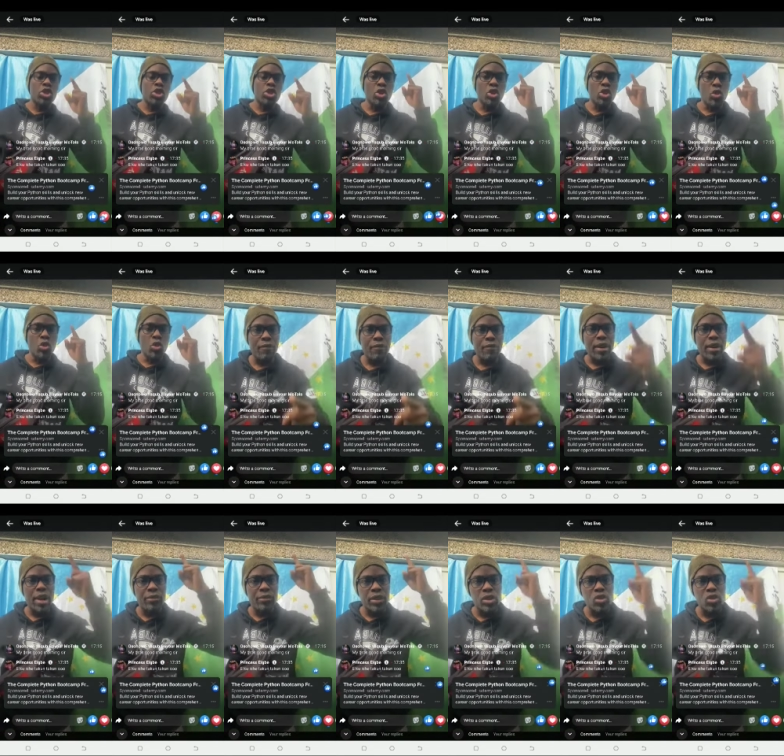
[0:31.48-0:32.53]
You have
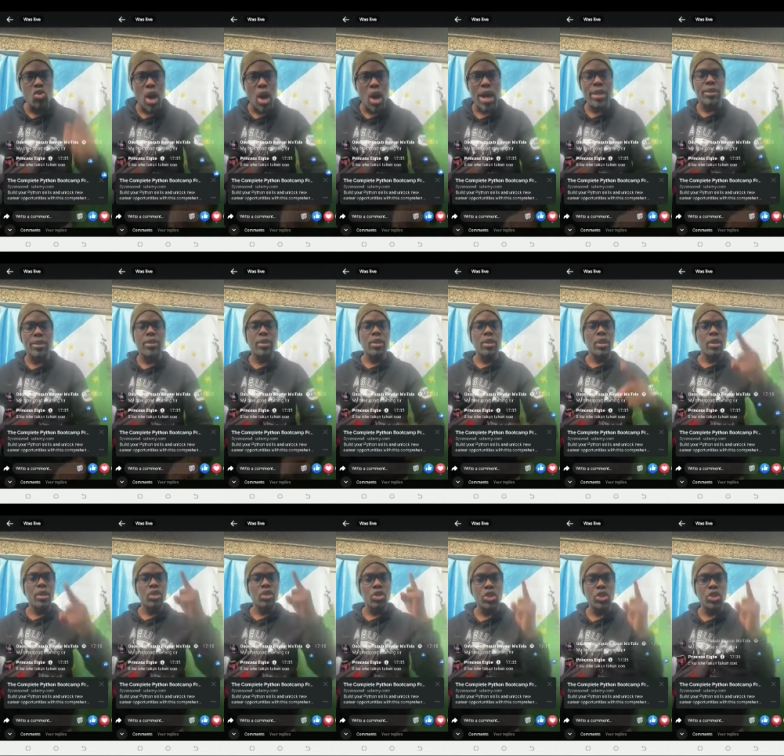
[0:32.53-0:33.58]
every right,
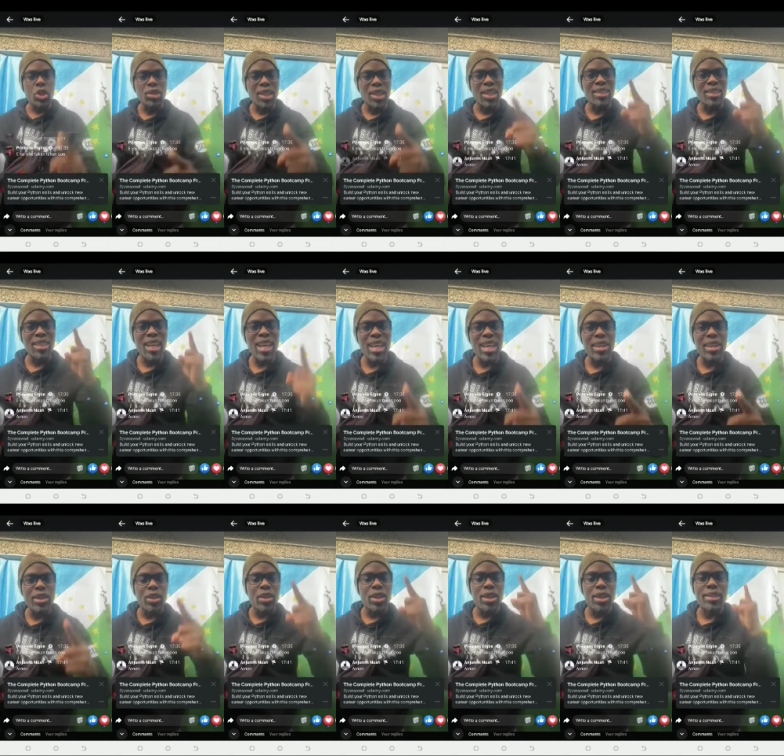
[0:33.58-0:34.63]
just as any
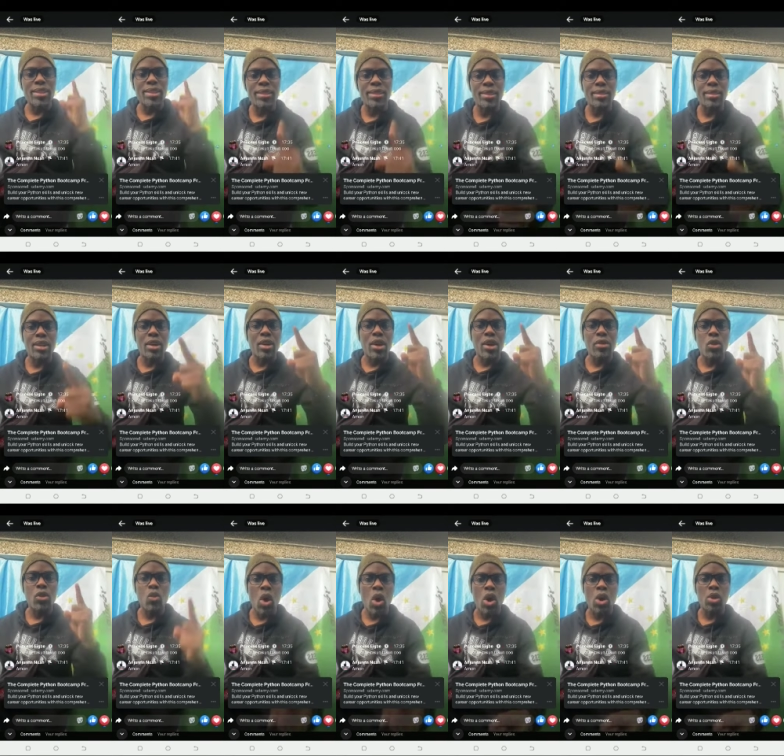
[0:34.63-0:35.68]
other citizen around
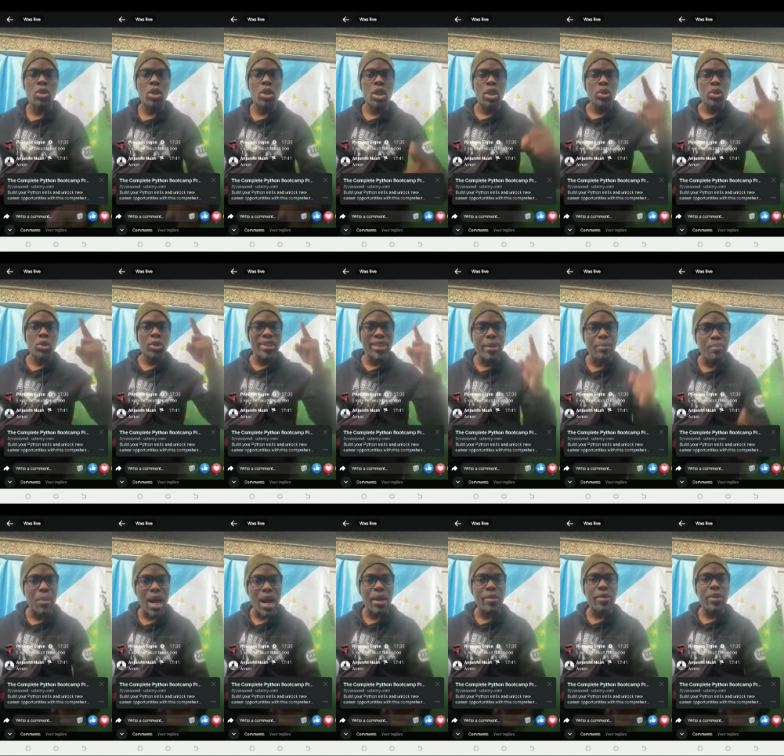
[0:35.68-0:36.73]
the world, to
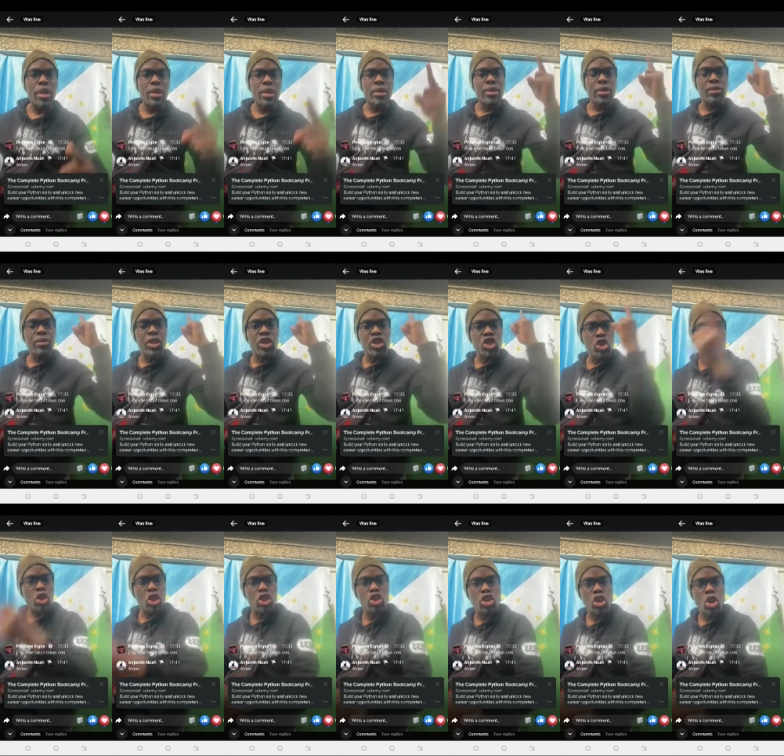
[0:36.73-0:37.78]
demand the
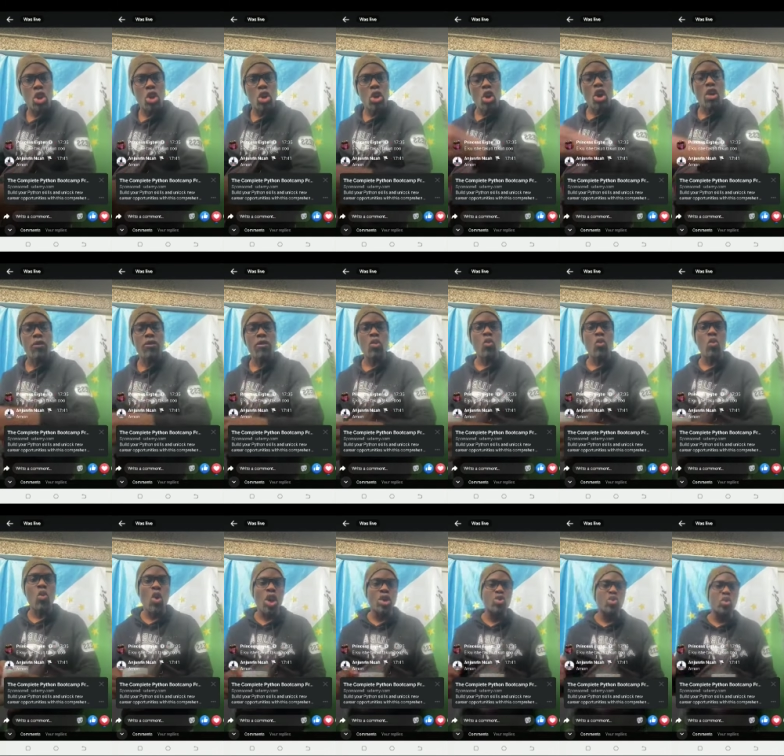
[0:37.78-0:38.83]
restructure of
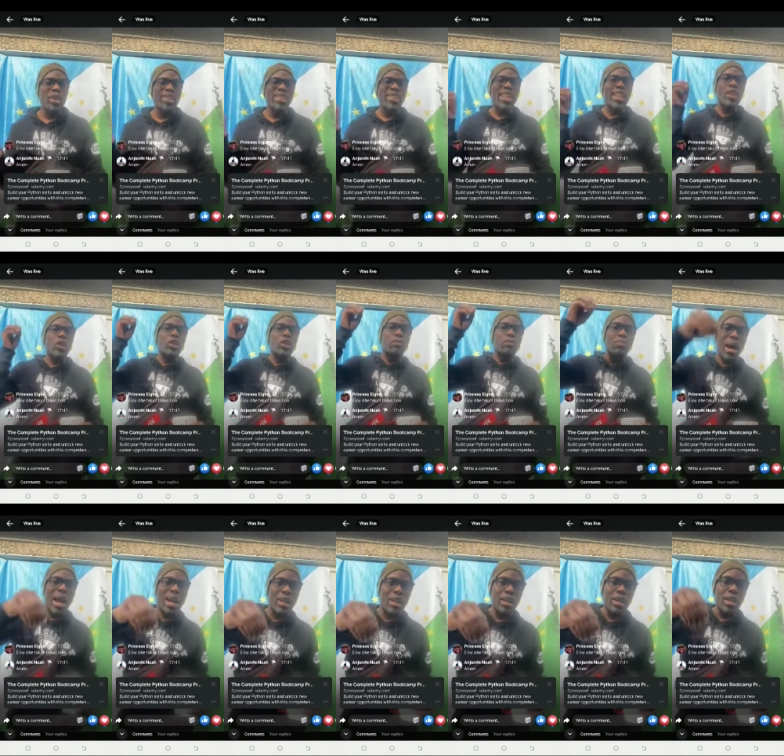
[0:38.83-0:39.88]
what would take us
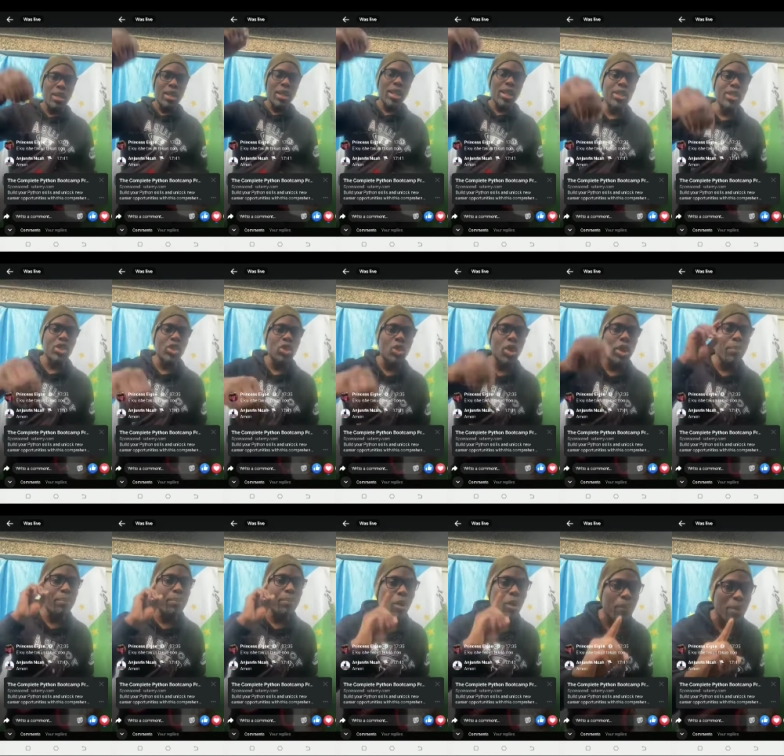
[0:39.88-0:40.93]
back into a
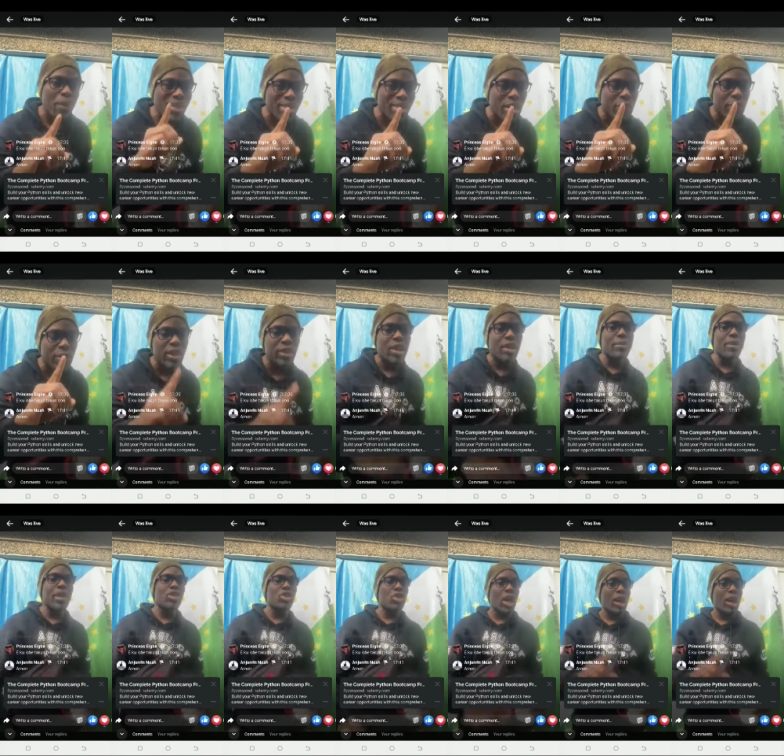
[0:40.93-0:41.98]
proper
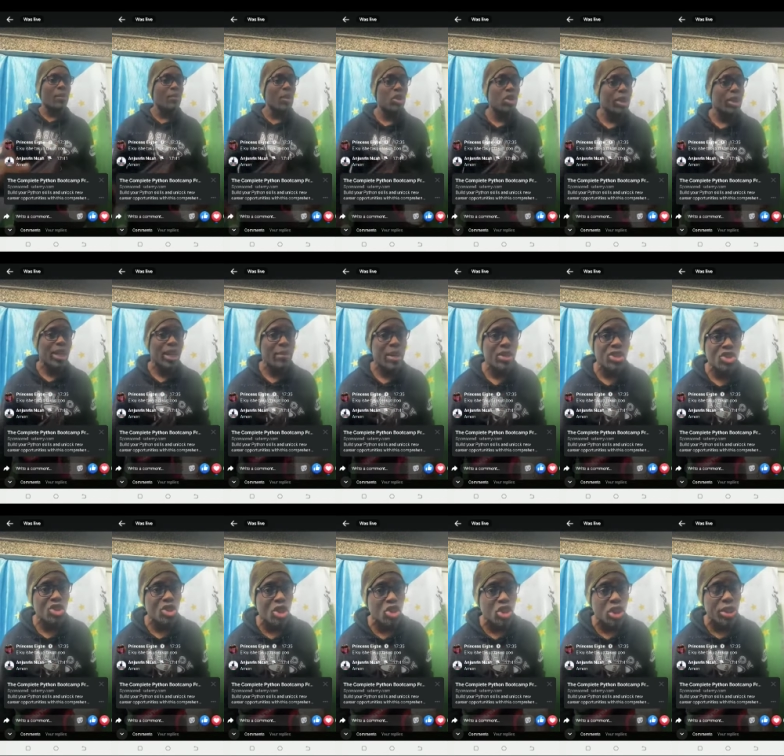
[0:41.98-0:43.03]
self-determination. I am not talking about
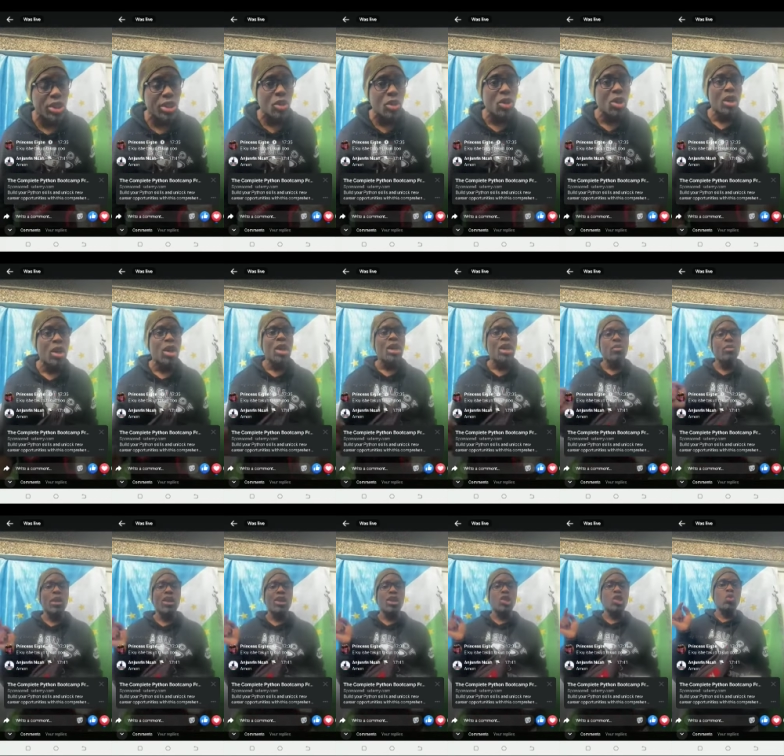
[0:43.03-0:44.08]
restructure, you know,
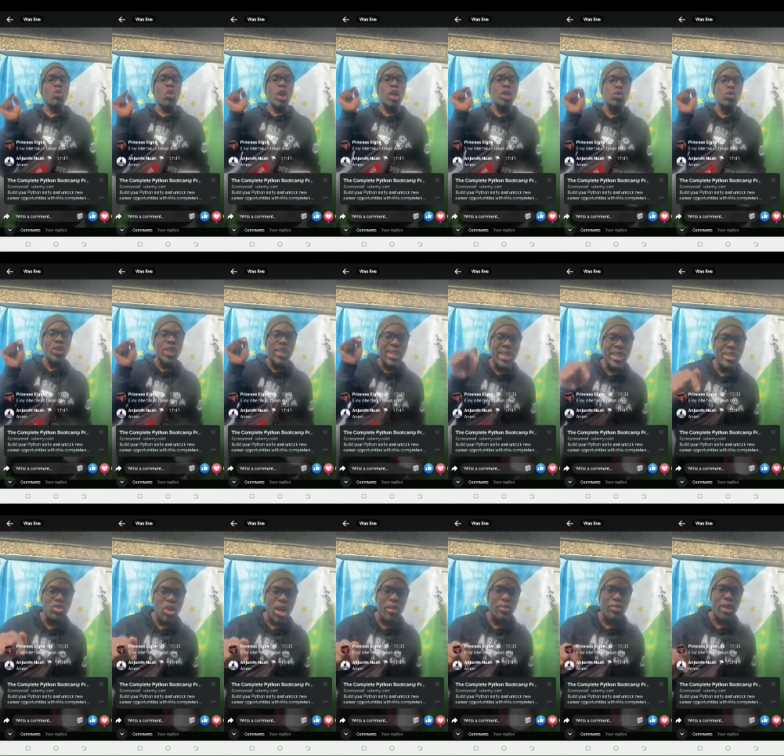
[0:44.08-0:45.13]
because what we
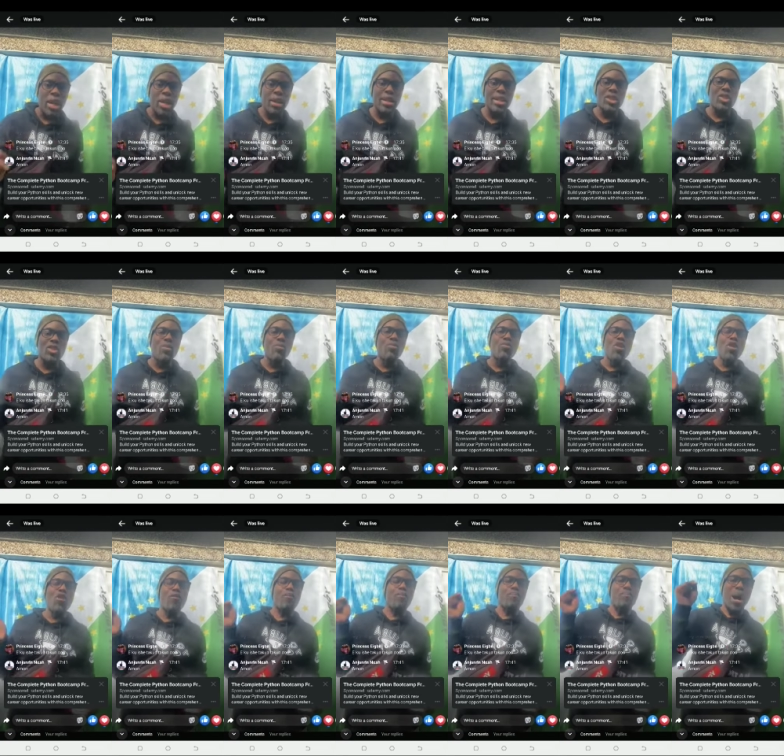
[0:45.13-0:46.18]
need right now is to
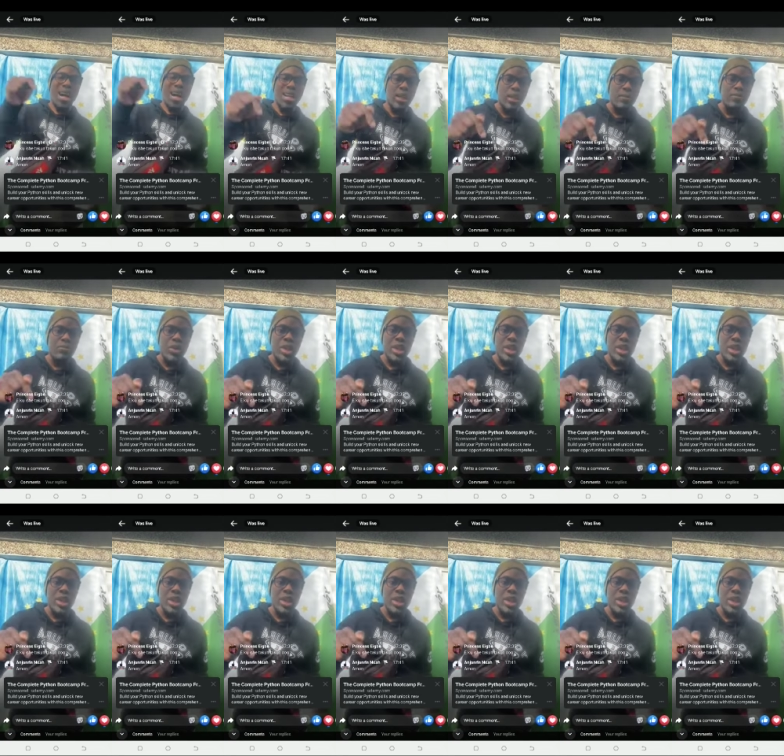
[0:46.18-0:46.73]
move back